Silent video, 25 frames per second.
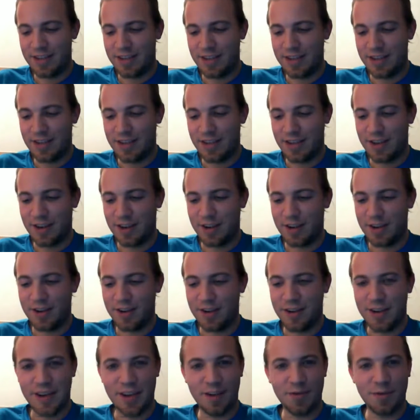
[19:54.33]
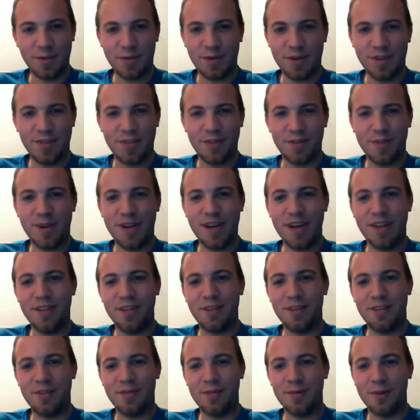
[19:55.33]
I don't know. Every once in a while, there's
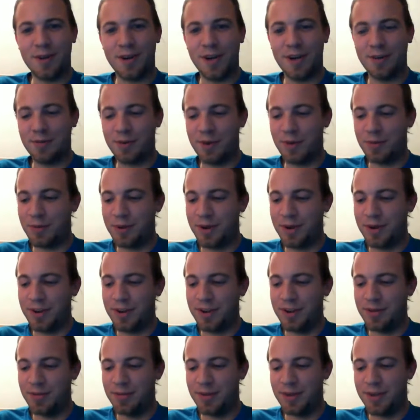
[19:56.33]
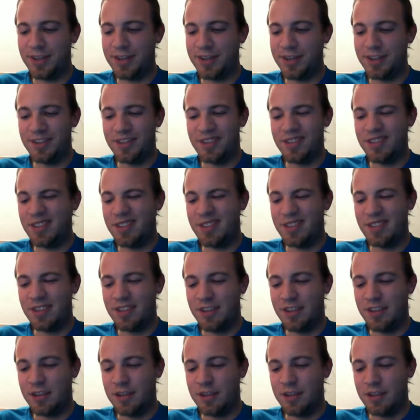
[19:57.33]
a recovery period, but
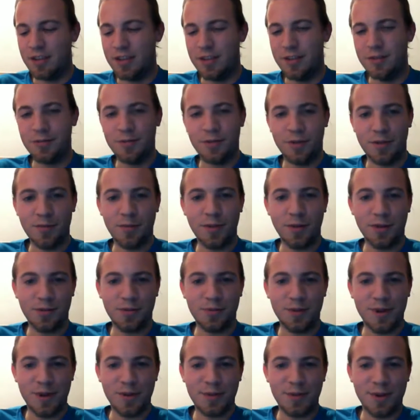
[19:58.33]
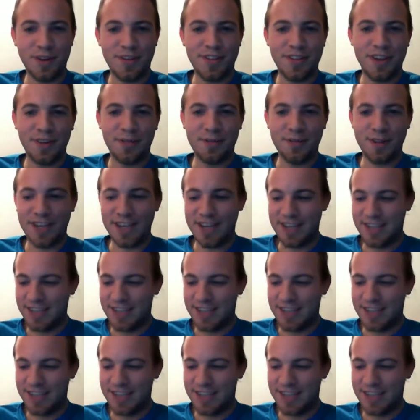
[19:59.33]
for the most part, it works out fine.